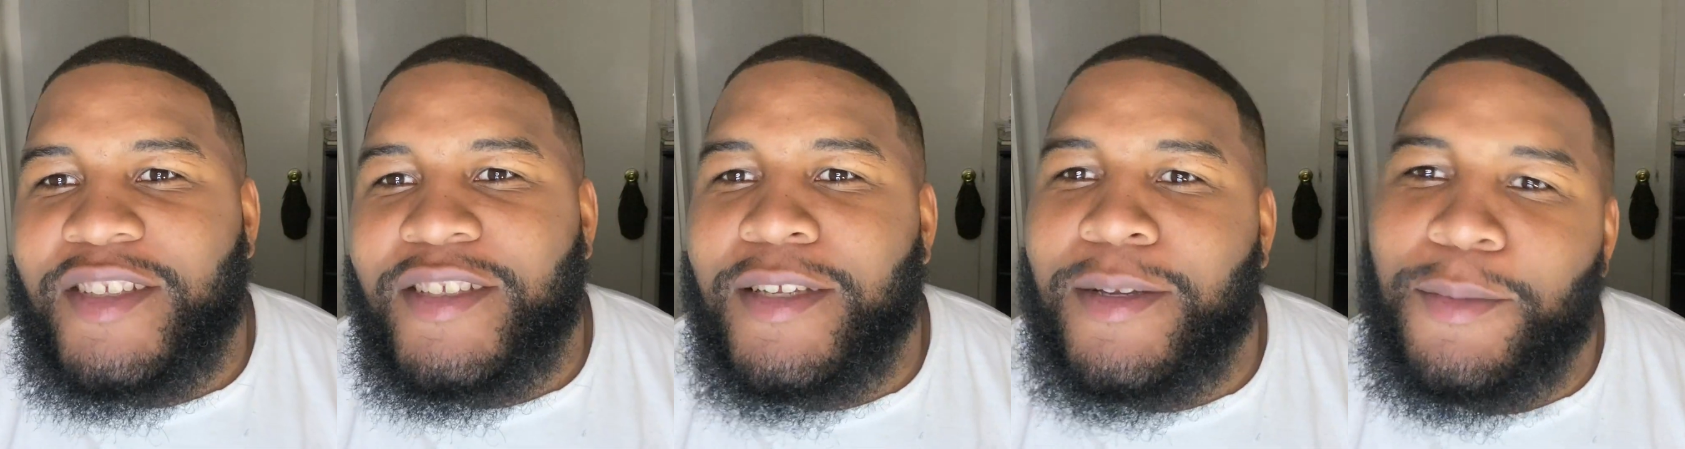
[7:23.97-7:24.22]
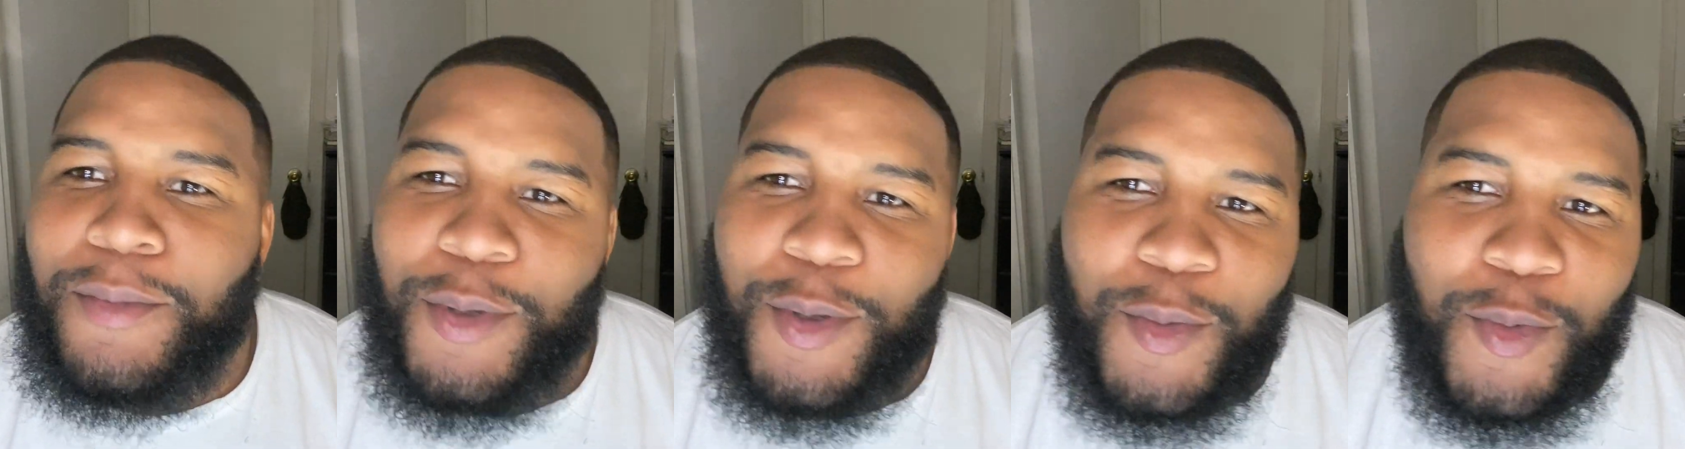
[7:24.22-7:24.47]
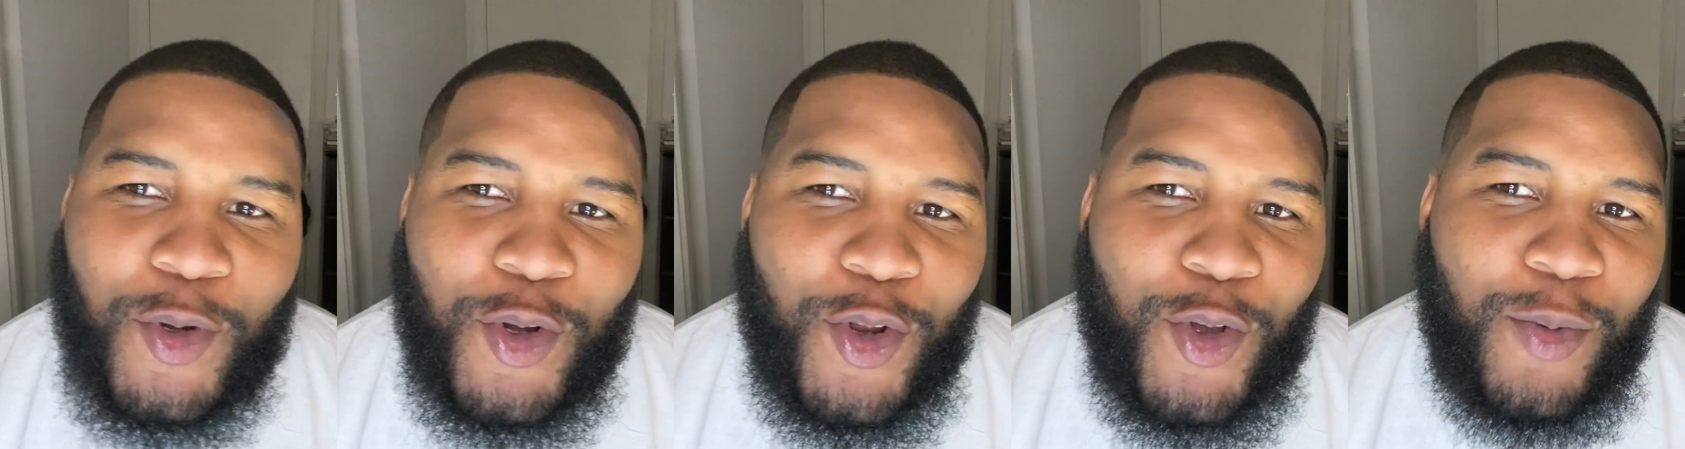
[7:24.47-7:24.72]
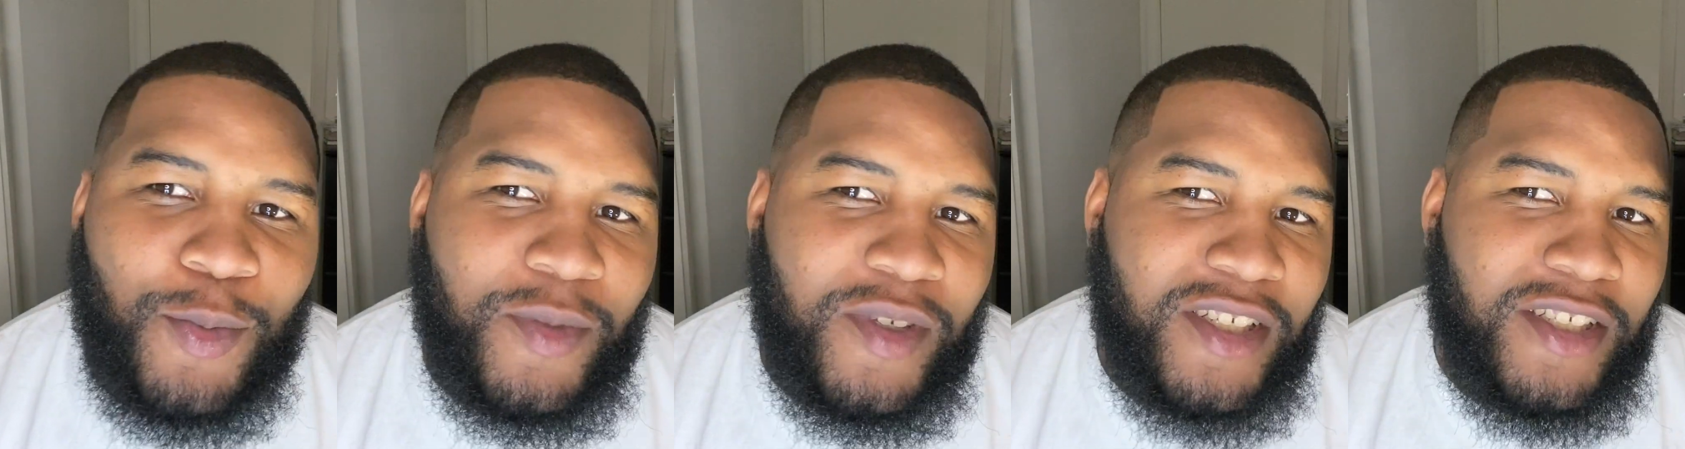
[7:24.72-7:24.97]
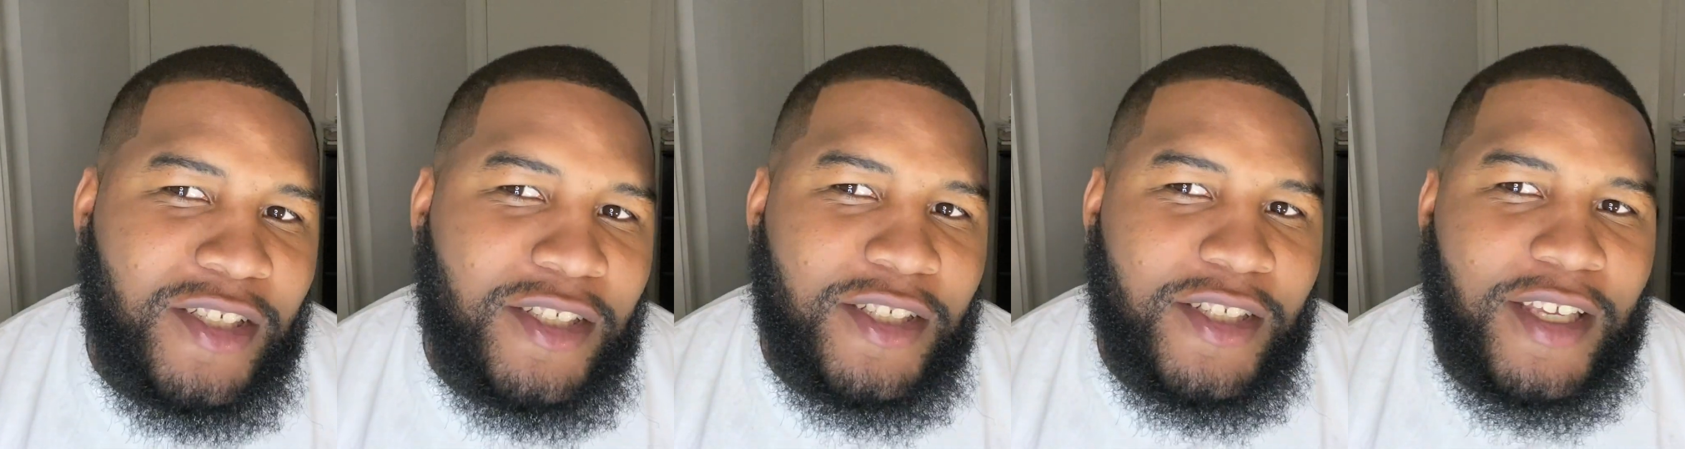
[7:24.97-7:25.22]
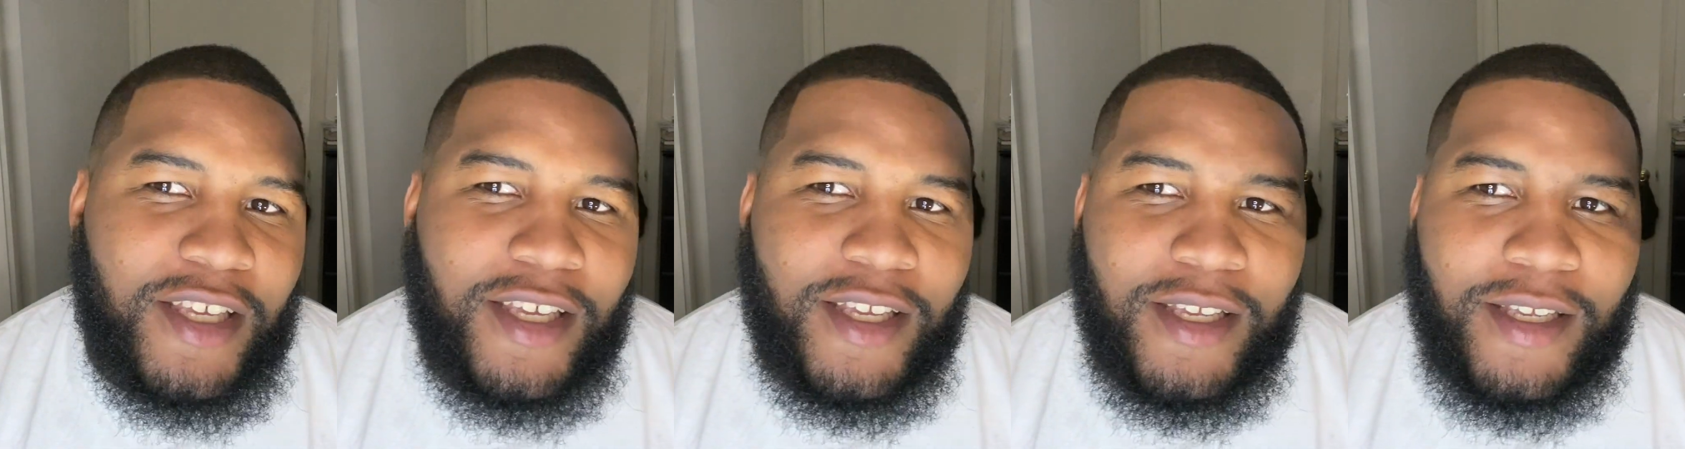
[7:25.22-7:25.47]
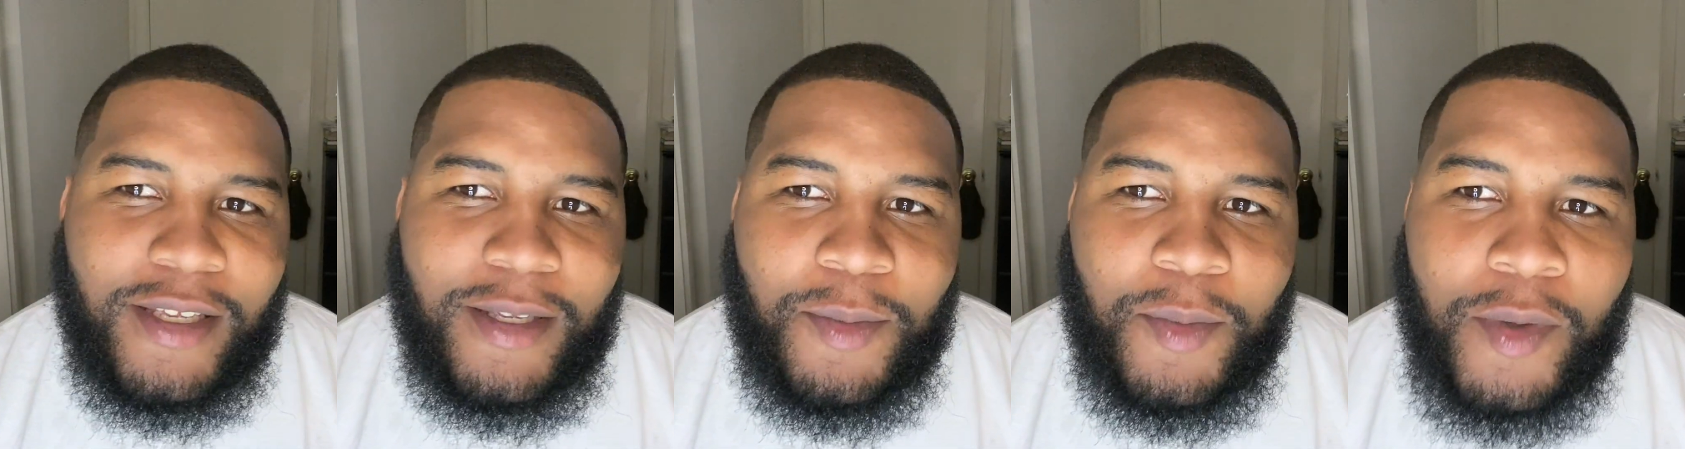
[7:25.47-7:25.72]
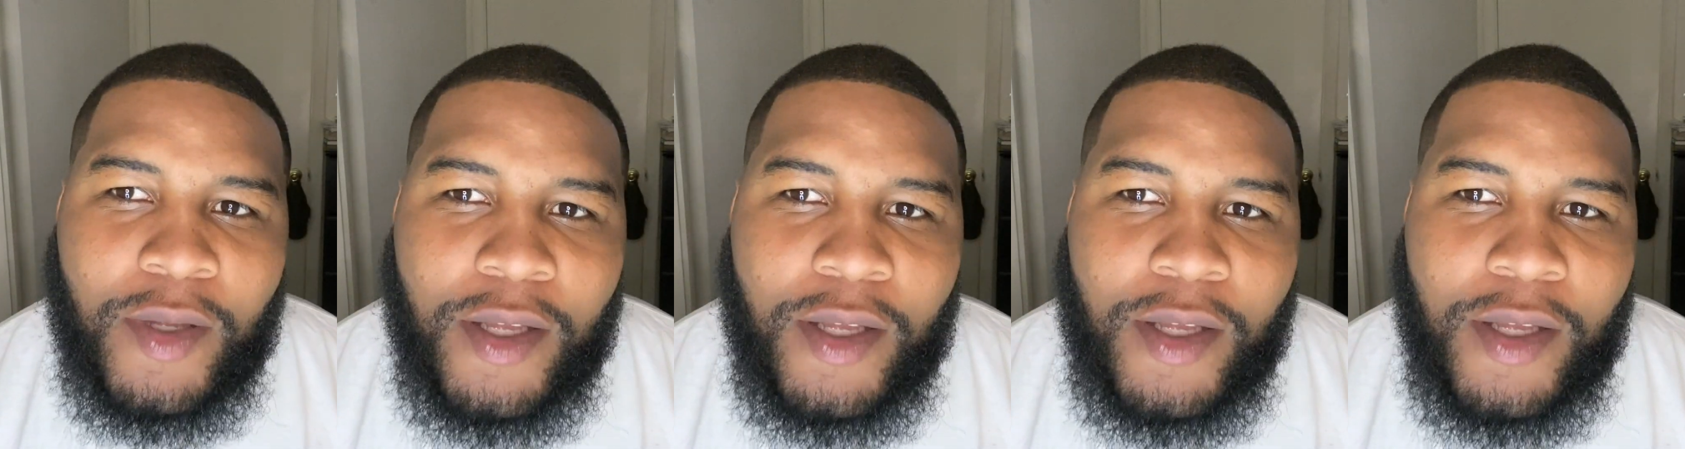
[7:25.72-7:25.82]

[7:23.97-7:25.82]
Some people know me as King.